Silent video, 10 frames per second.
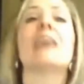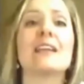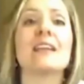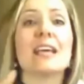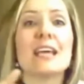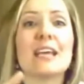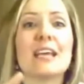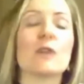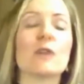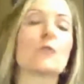then
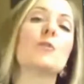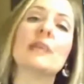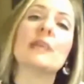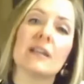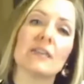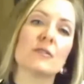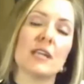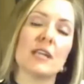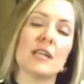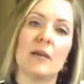there will be another
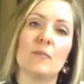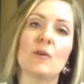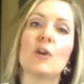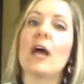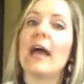time